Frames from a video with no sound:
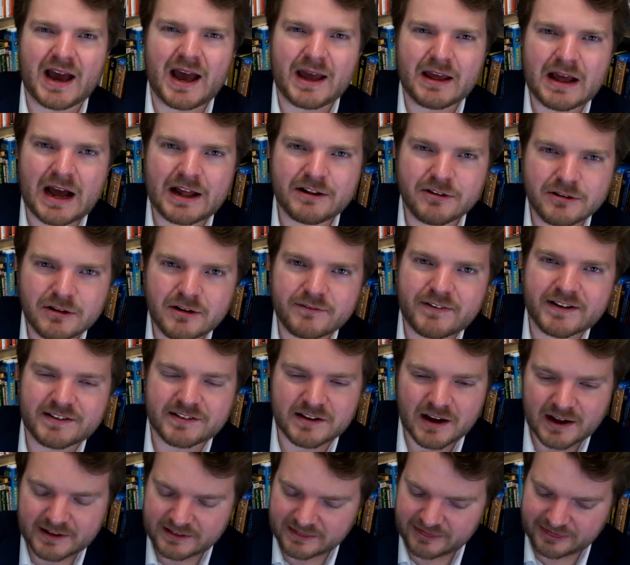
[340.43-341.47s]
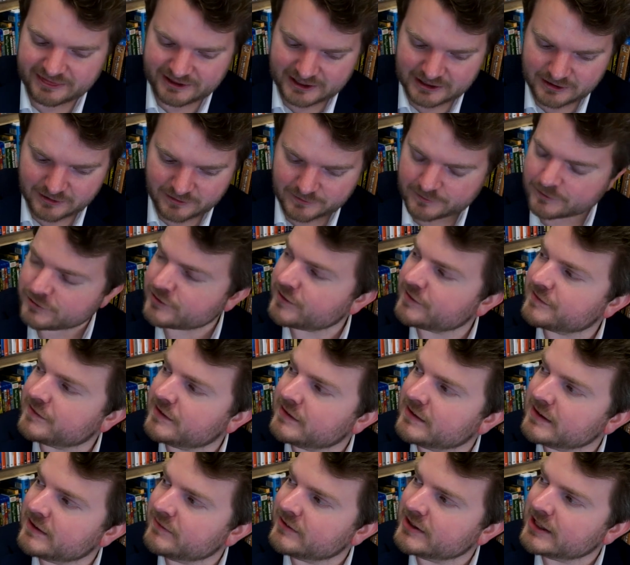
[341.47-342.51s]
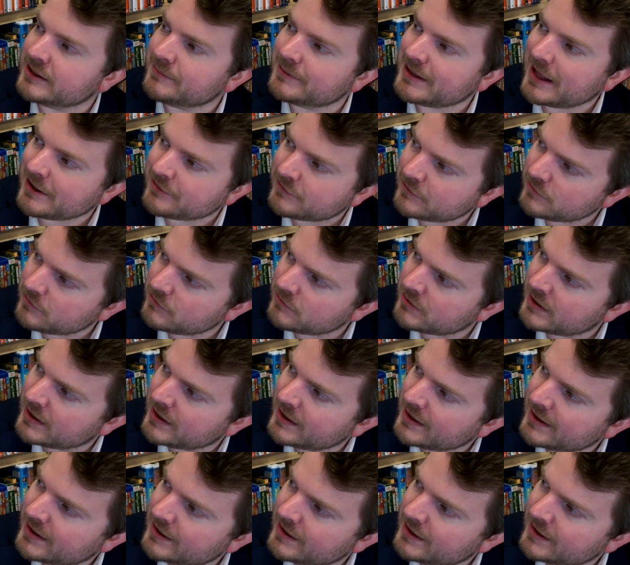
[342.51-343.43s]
I don't know if I saw it in theaters or just the DVD, but I do